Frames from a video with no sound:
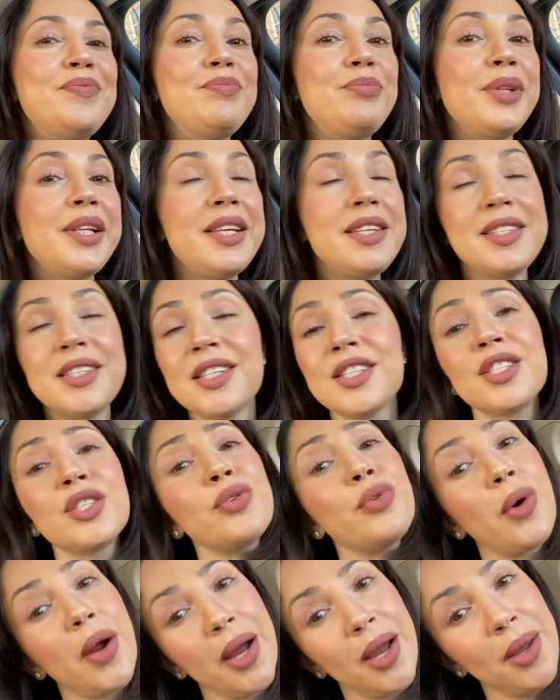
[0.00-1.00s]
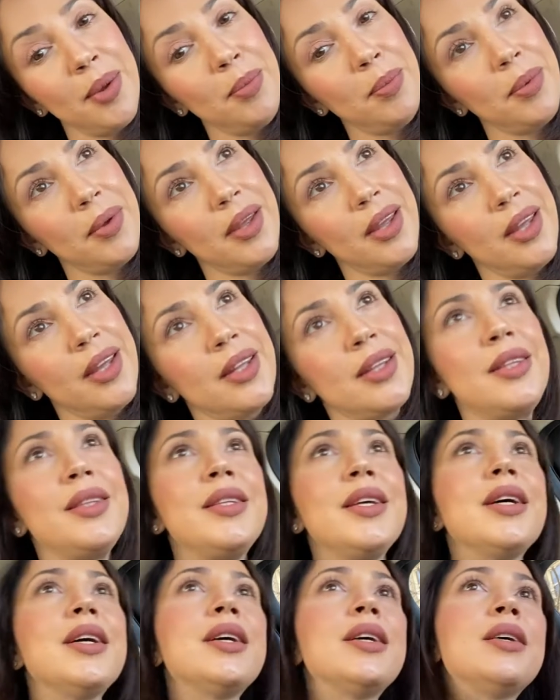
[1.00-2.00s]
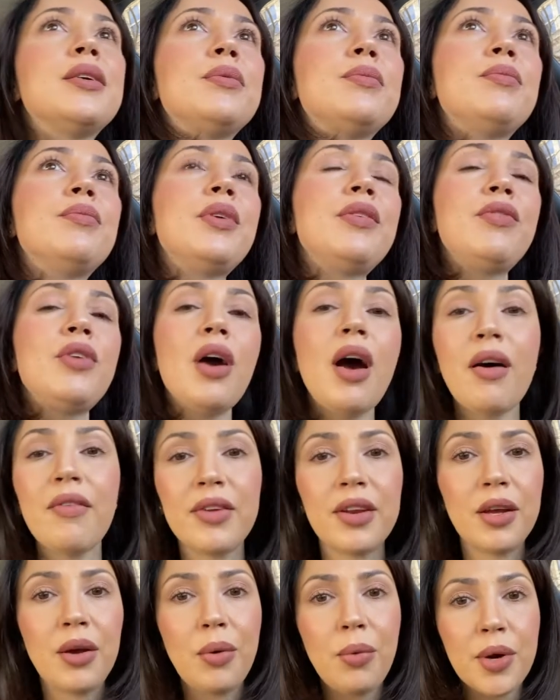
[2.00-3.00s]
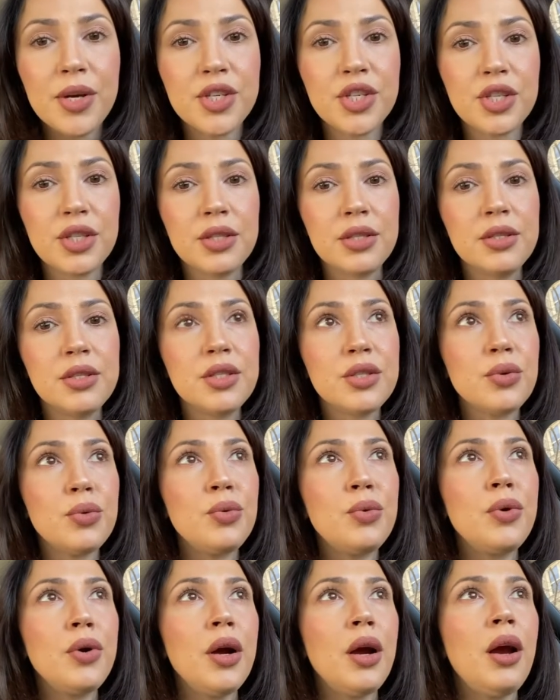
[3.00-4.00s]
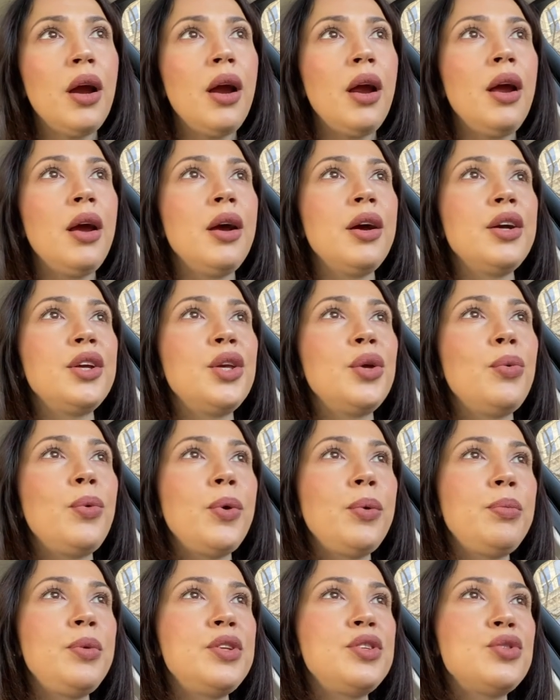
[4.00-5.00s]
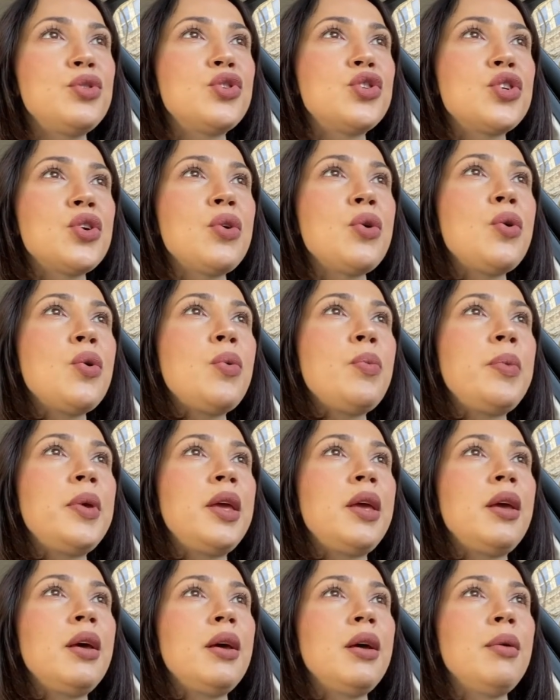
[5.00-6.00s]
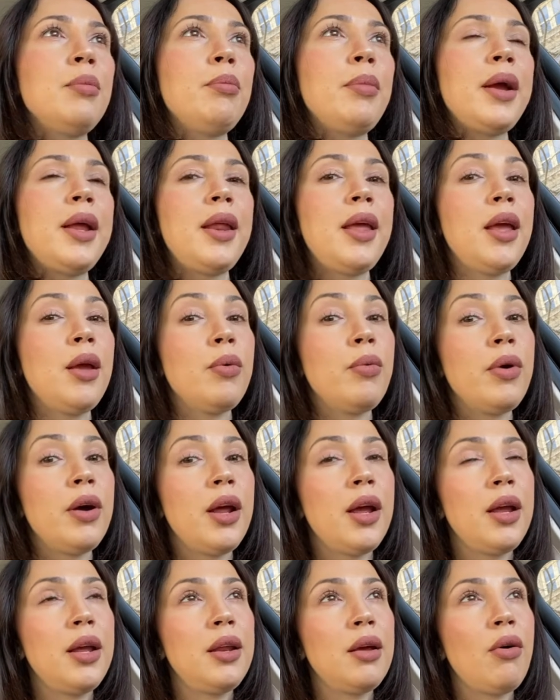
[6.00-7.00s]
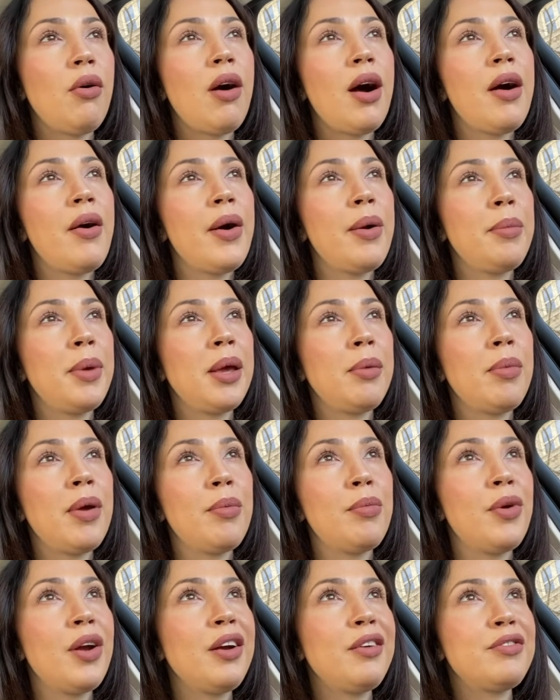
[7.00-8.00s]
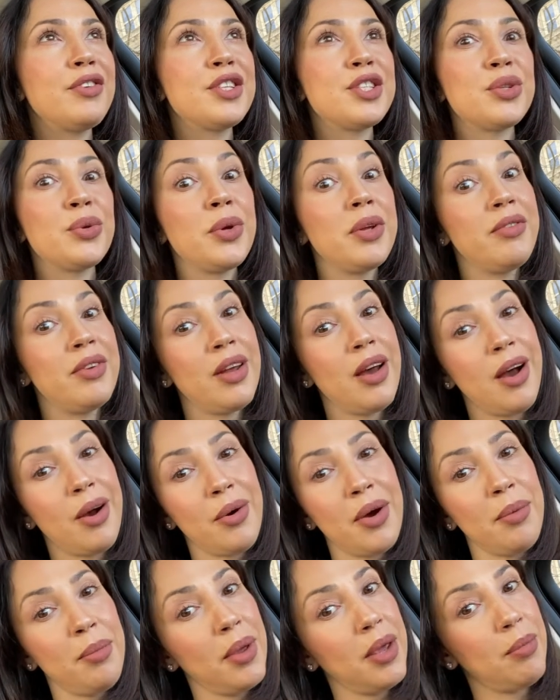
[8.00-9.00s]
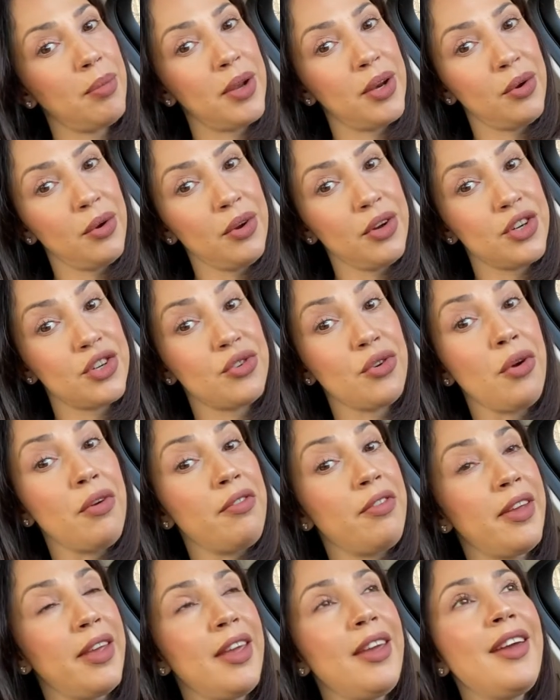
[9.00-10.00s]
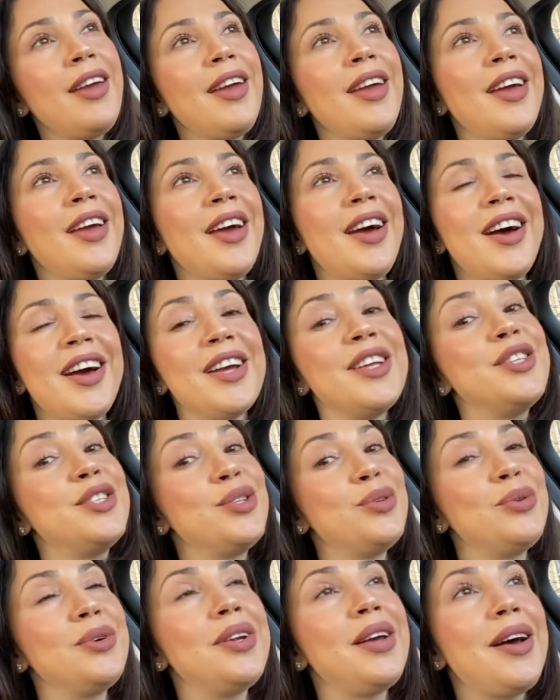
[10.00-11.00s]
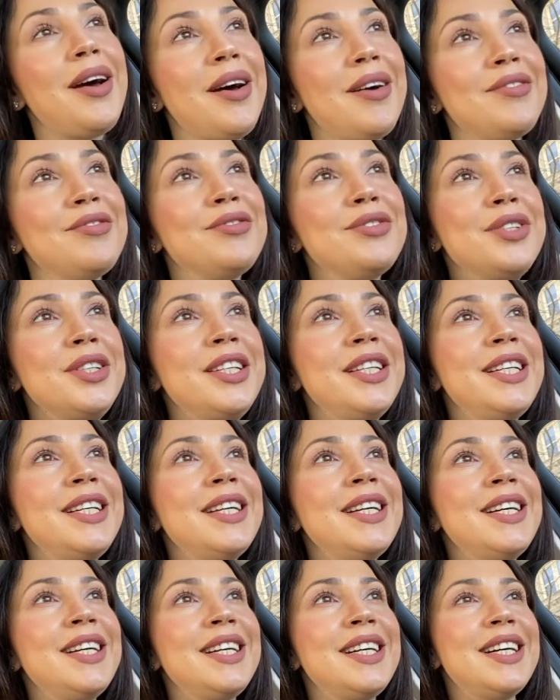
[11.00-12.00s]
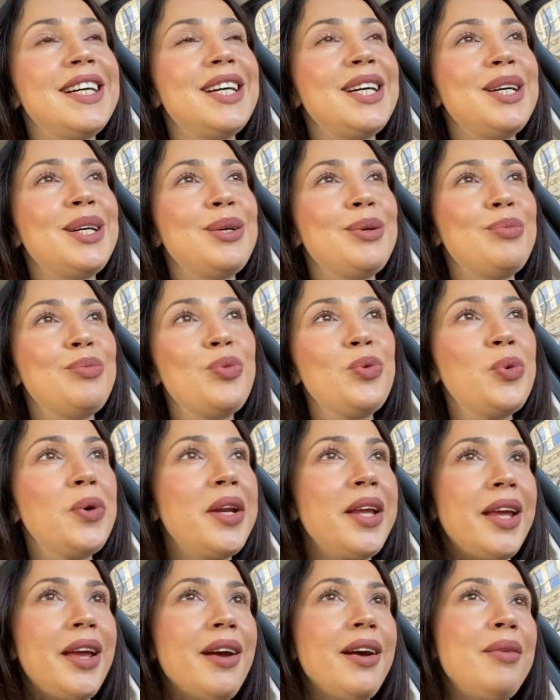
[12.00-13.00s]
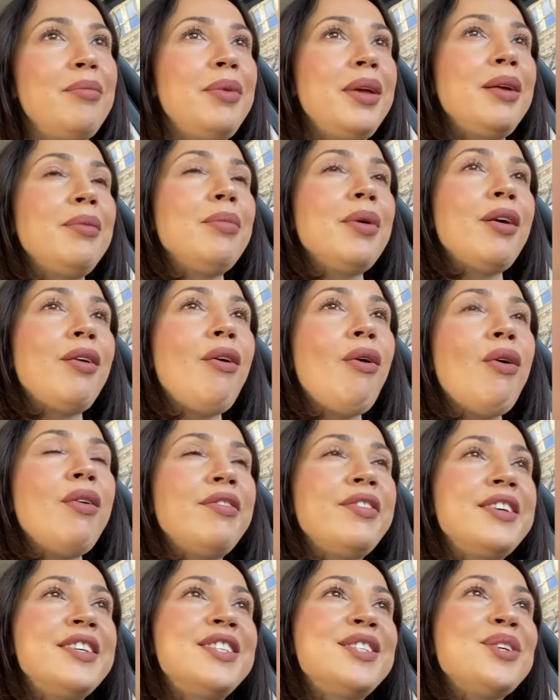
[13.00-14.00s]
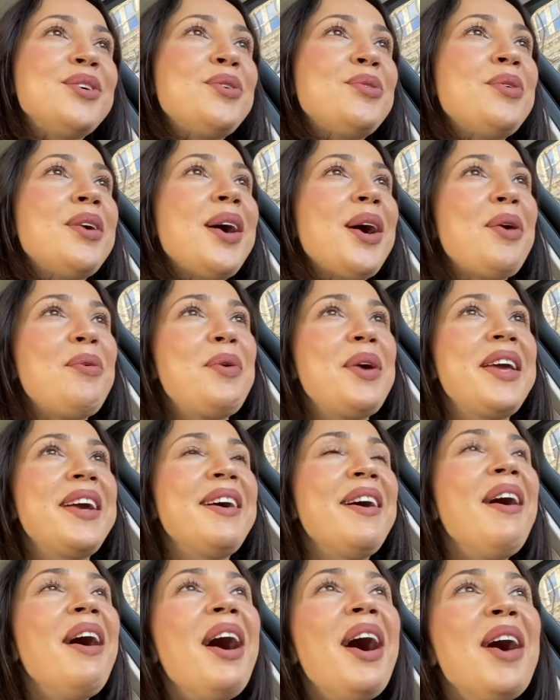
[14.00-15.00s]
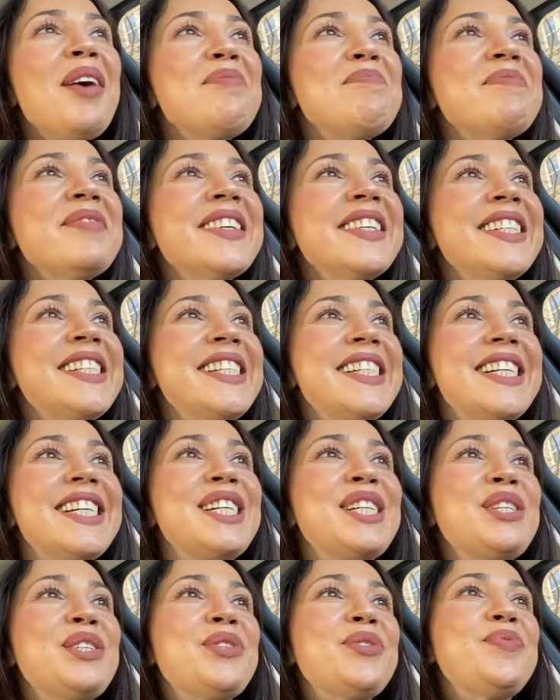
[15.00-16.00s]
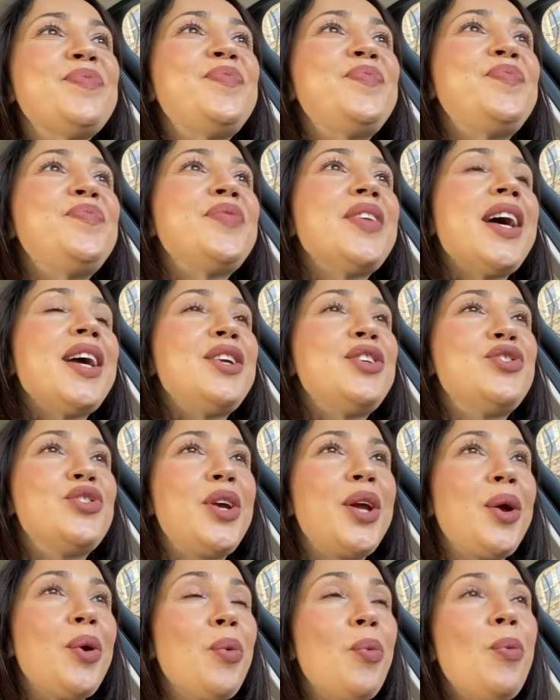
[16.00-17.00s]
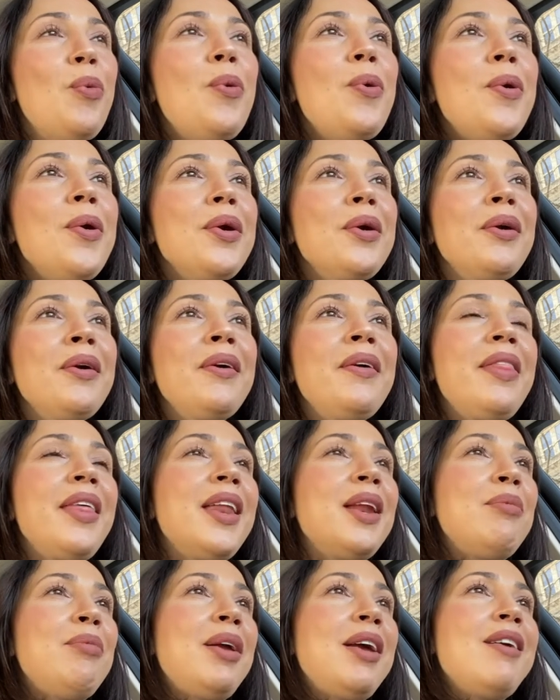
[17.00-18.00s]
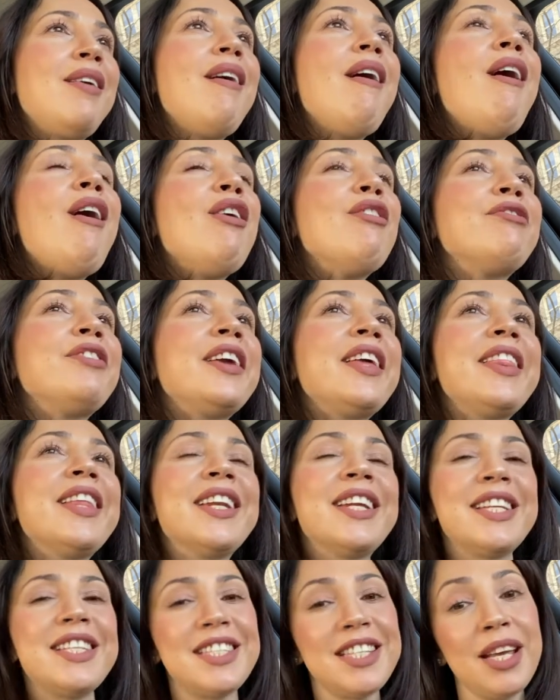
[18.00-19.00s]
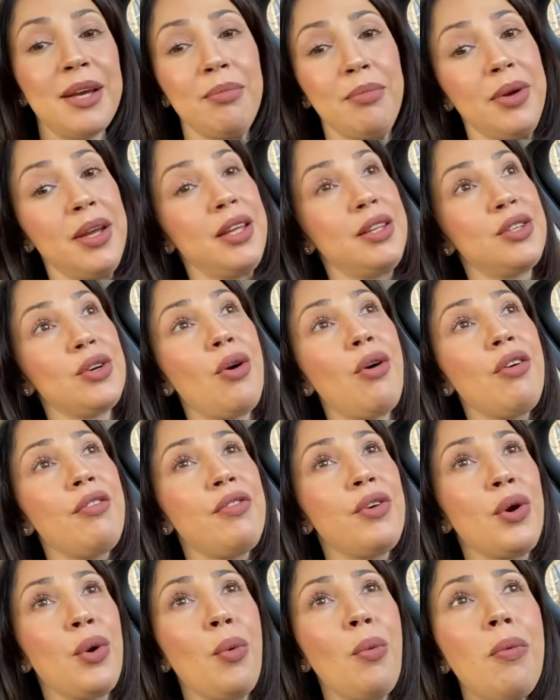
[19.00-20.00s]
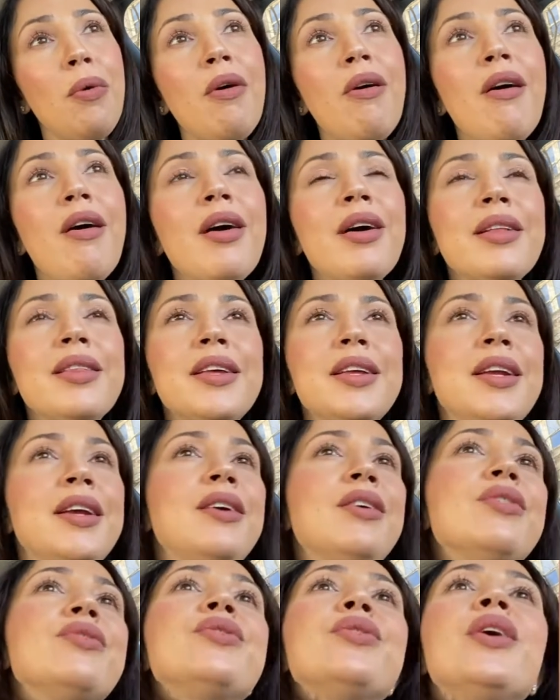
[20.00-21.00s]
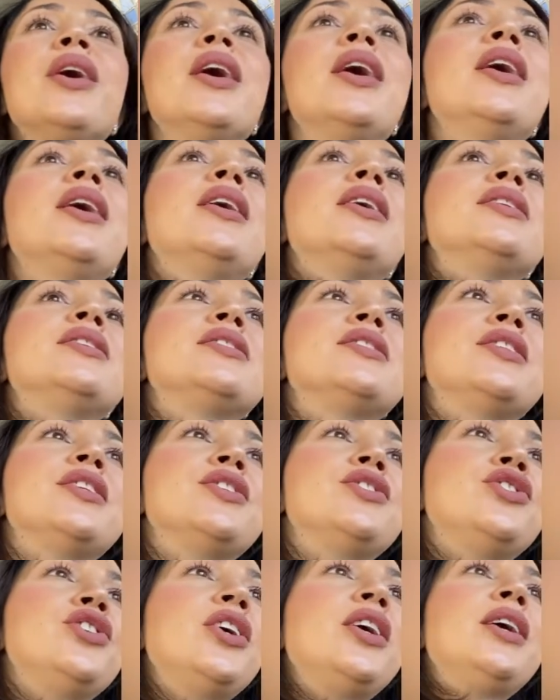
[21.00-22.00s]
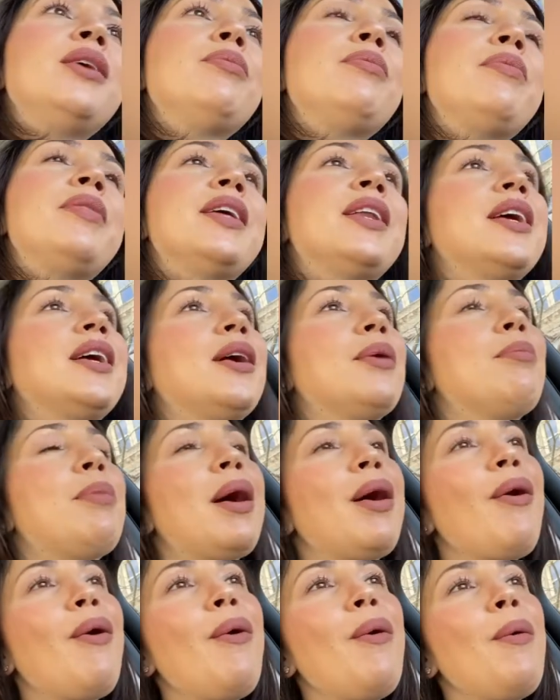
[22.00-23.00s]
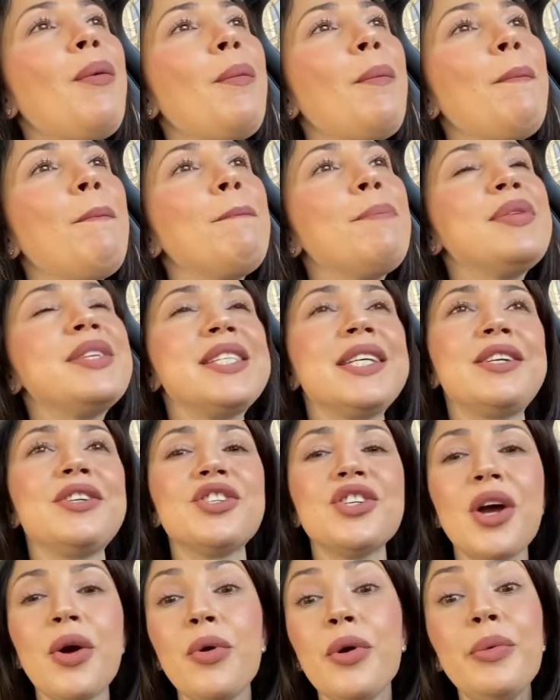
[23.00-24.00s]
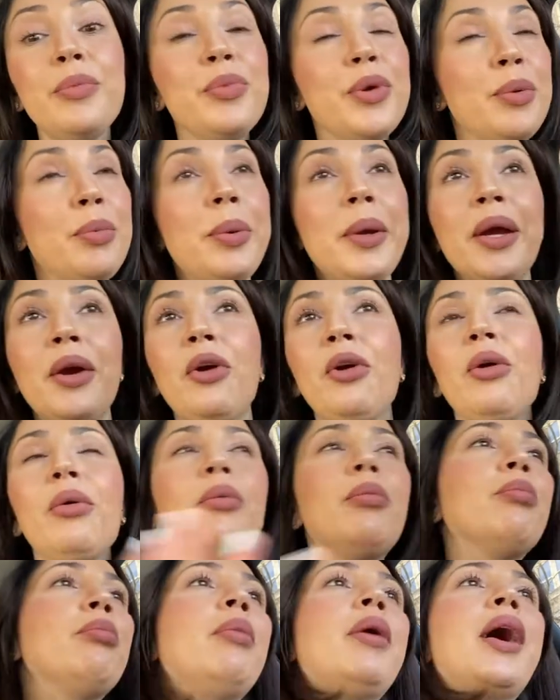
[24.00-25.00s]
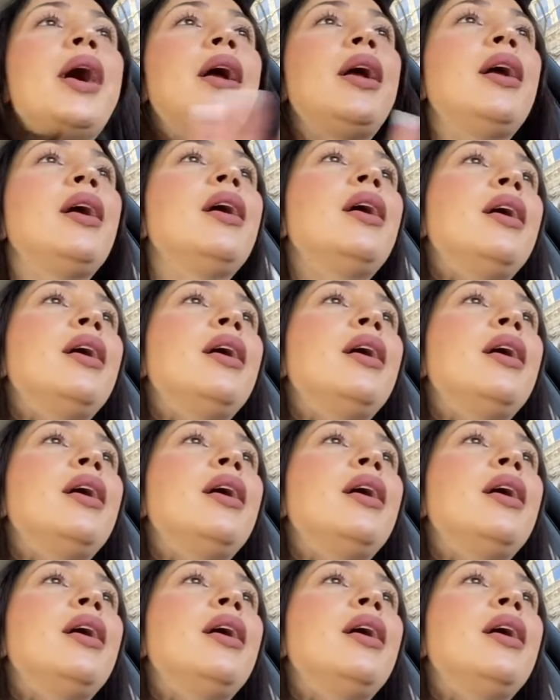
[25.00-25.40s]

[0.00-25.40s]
Please subscribe, and if you have any questions, or you want me to show me my day, what I eat, or how I make my breakfast, or even how I make my Turkish coffee, I do it every morning. I make my coffee. So I wake up, I drink water, then I make coffee, then I take my dog for a walk, then I go to the gym, then I come back home, take a shower, prepare my